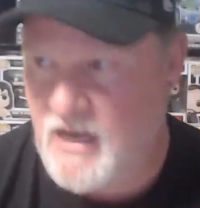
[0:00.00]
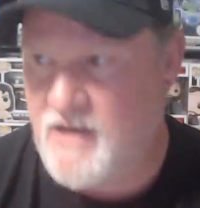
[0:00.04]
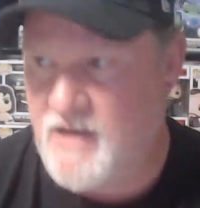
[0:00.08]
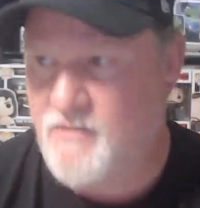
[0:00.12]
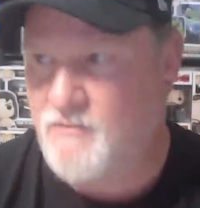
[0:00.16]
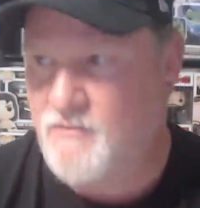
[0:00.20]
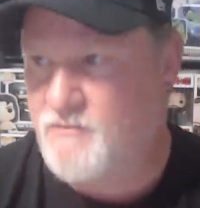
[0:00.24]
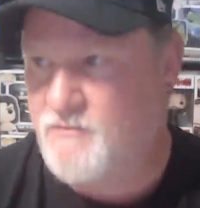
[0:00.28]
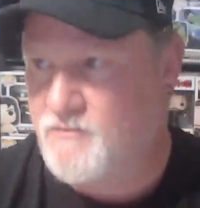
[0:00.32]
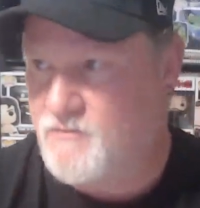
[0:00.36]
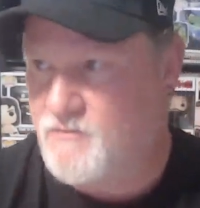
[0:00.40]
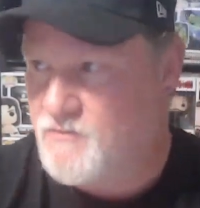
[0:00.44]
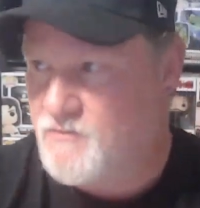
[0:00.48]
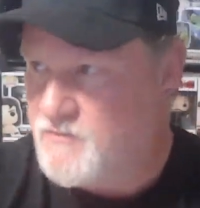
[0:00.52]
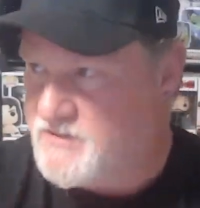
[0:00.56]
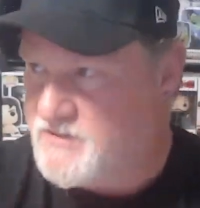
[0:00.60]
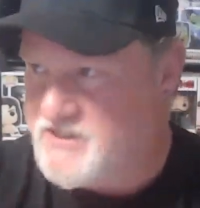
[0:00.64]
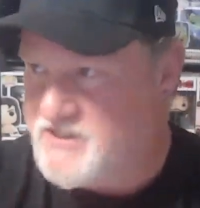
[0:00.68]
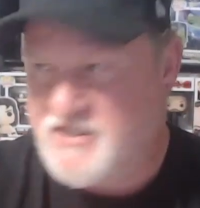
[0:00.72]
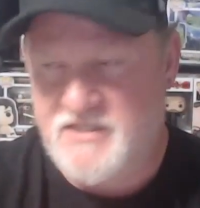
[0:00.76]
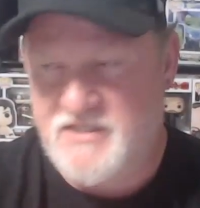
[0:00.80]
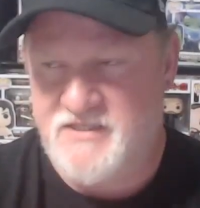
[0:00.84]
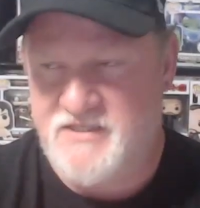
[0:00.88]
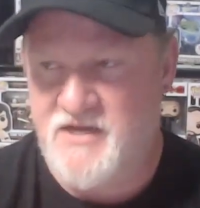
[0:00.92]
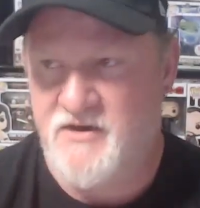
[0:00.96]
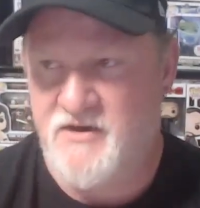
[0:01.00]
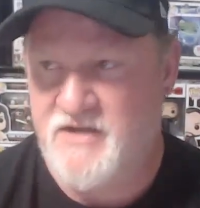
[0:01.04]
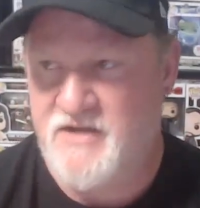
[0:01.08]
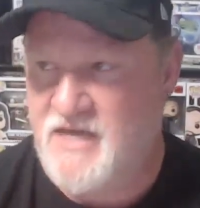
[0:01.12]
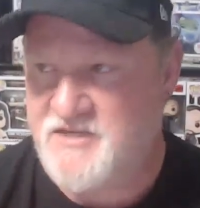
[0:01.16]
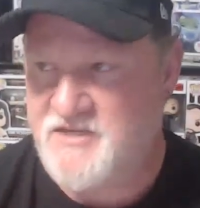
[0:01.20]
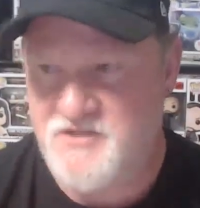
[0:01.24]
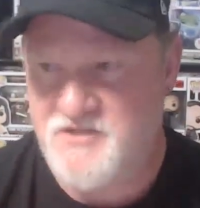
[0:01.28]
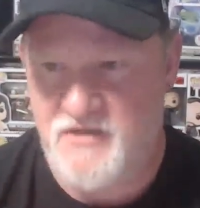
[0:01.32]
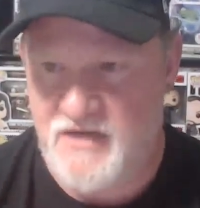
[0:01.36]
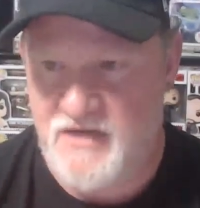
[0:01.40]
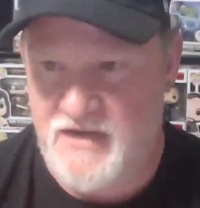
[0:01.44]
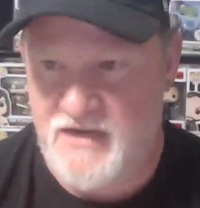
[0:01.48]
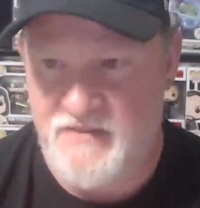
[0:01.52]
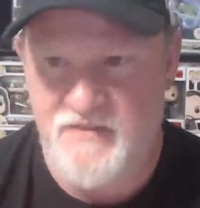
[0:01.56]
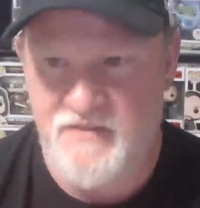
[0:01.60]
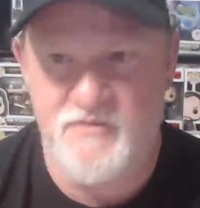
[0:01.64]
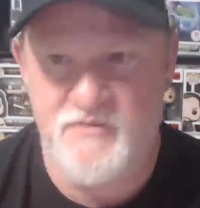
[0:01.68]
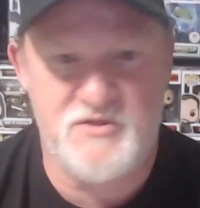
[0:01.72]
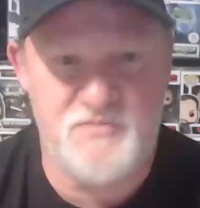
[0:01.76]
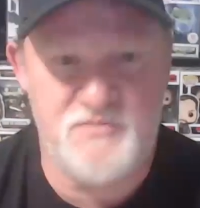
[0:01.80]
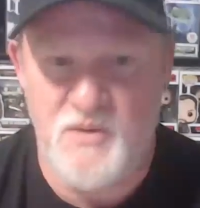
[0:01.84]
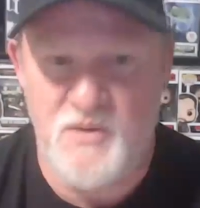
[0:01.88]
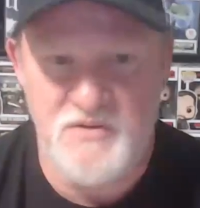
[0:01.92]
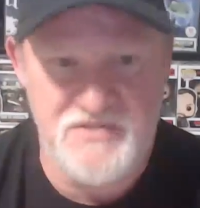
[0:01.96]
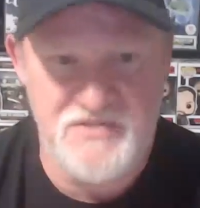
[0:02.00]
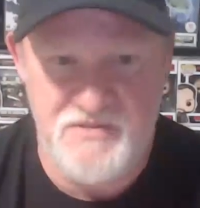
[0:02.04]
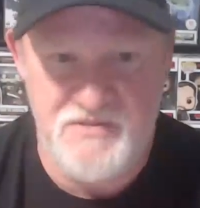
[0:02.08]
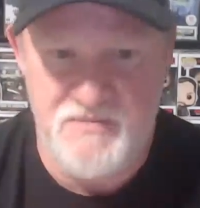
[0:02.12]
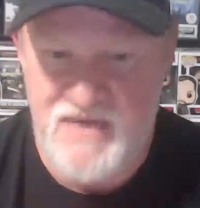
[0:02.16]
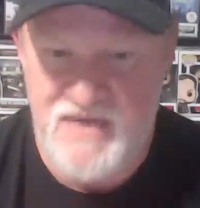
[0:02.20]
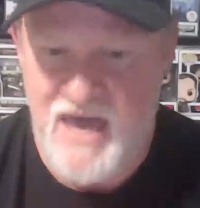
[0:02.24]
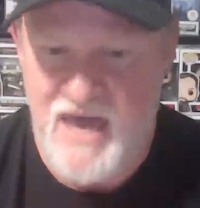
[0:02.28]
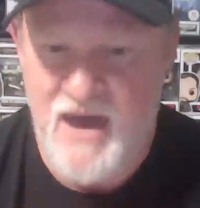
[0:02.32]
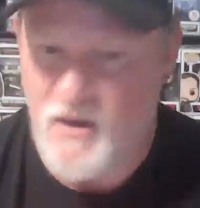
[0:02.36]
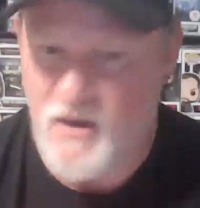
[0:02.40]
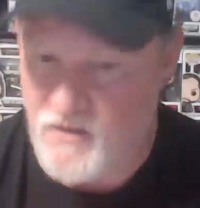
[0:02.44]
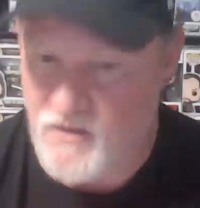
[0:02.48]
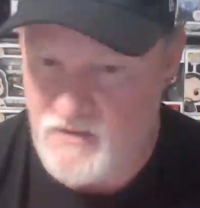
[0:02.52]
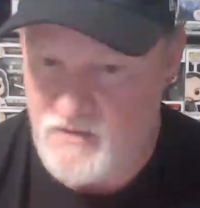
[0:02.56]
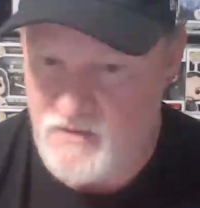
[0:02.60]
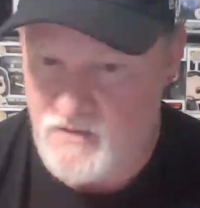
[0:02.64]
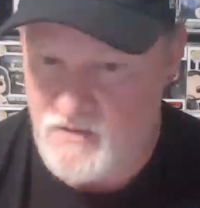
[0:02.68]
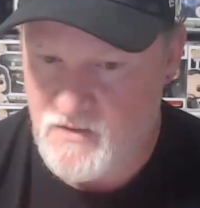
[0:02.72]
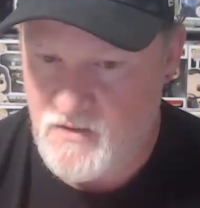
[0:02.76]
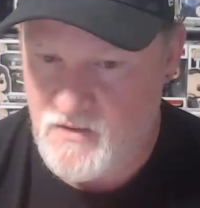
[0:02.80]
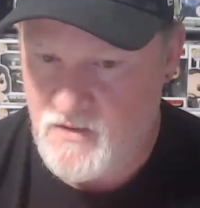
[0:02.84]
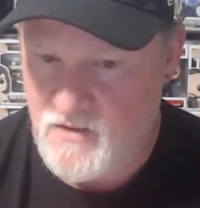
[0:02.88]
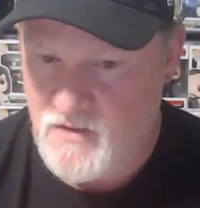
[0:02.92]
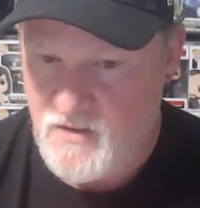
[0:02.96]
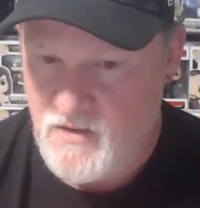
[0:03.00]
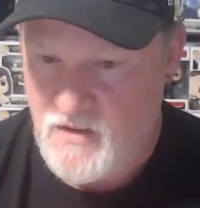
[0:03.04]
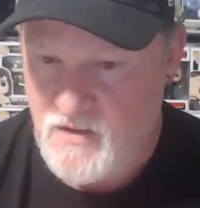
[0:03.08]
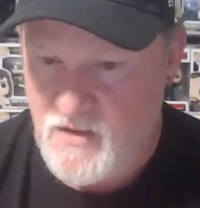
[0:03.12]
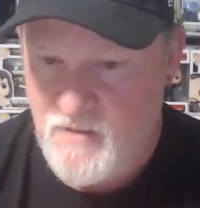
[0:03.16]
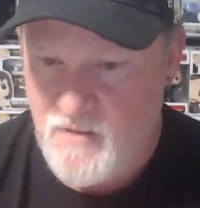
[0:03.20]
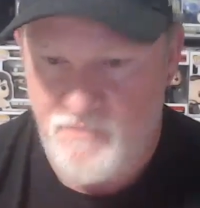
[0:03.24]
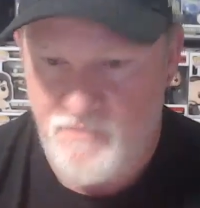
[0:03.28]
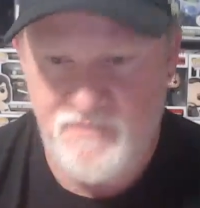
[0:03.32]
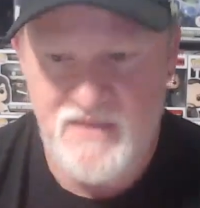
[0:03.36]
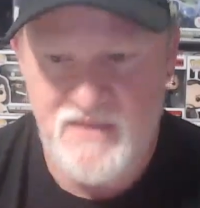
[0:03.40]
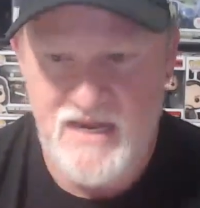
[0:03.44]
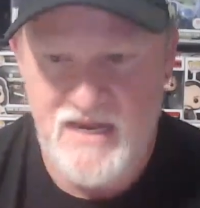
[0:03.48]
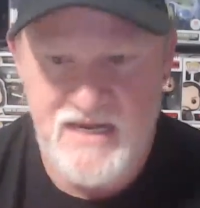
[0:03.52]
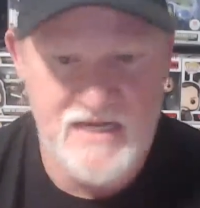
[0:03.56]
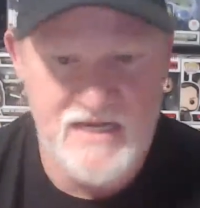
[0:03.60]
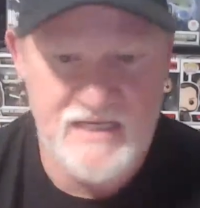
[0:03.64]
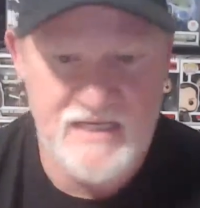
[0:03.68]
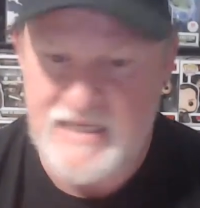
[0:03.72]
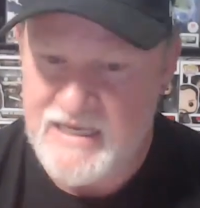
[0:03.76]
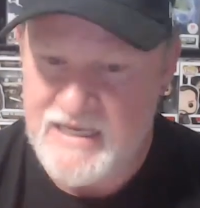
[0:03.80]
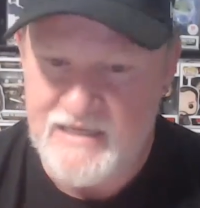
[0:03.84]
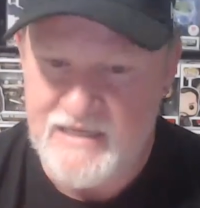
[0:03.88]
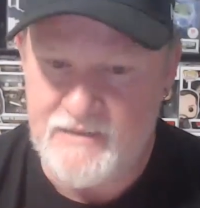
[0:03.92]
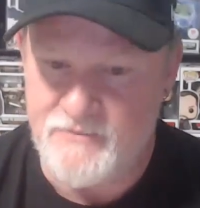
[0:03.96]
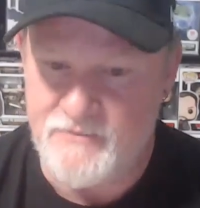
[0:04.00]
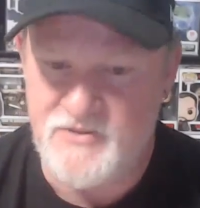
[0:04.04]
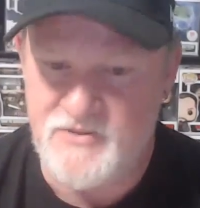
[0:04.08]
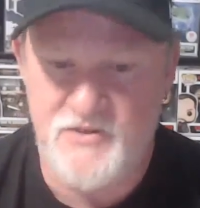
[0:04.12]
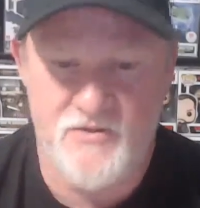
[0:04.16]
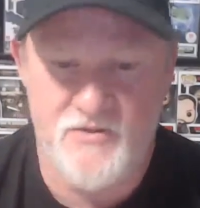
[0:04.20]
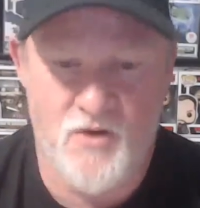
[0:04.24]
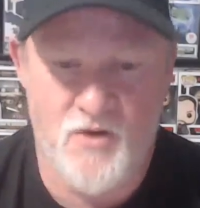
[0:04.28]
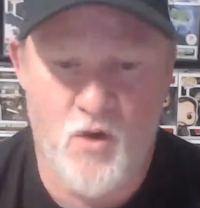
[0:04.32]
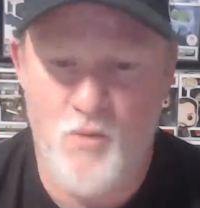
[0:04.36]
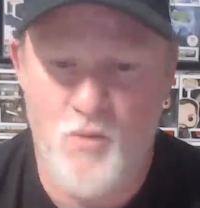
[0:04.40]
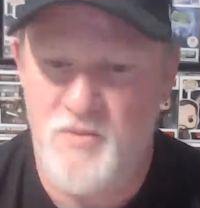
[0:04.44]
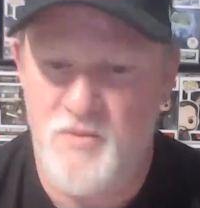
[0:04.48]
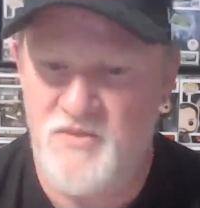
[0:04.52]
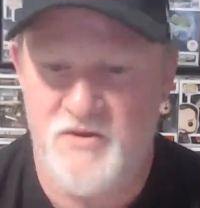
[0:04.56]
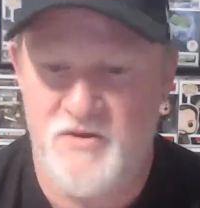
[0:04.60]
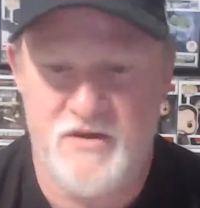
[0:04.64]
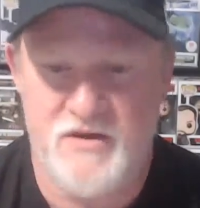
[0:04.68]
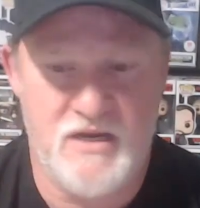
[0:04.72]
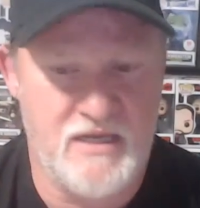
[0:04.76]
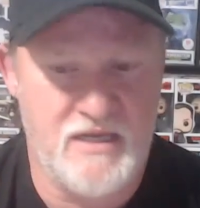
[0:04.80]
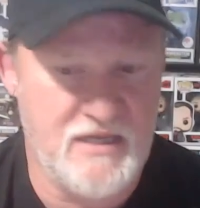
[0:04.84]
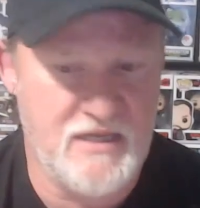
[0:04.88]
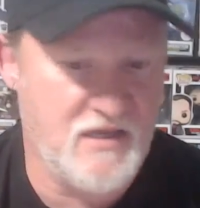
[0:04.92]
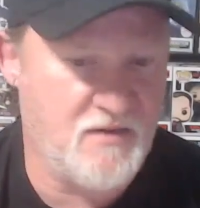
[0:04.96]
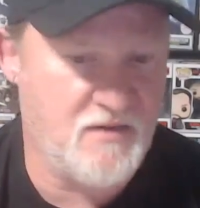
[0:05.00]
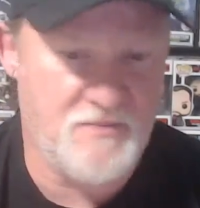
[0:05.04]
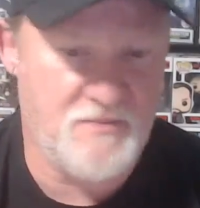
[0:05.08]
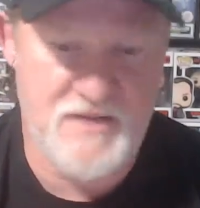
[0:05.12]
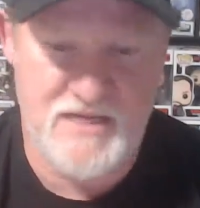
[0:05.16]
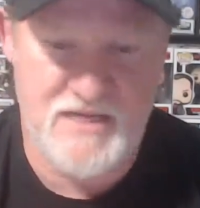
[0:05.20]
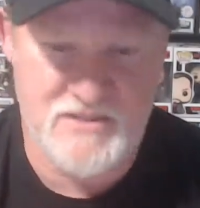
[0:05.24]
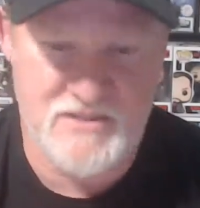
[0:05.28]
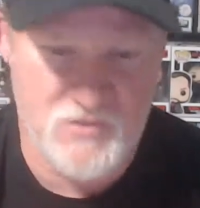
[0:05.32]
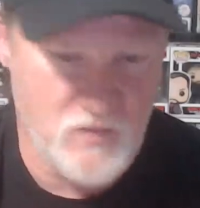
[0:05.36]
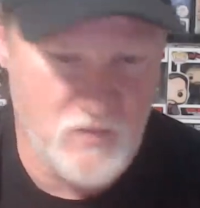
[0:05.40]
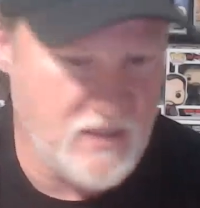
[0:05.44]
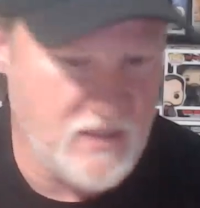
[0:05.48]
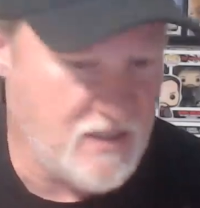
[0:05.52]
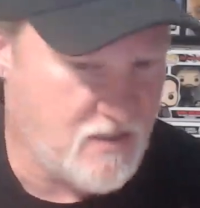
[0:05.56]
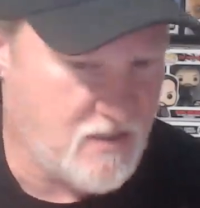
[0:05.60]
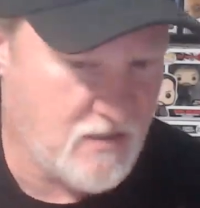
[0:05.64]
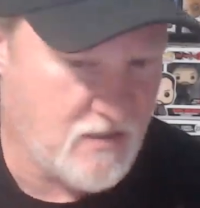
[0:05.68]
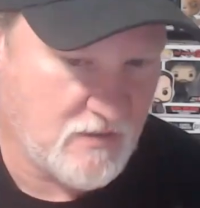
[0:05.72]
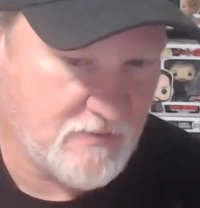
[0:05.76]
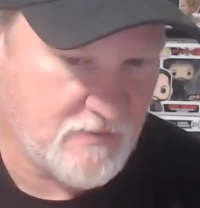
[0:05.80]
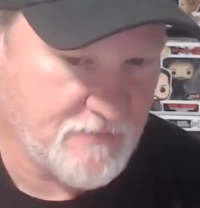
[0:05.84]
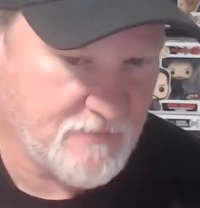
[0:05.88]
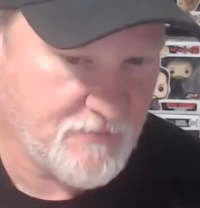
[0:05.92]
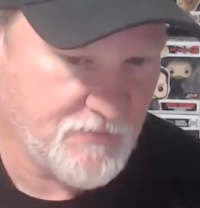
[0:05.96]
I was just there yesterday, and they were supposed to be out. And they didn't get them, so they're hoping they're going to get them next week.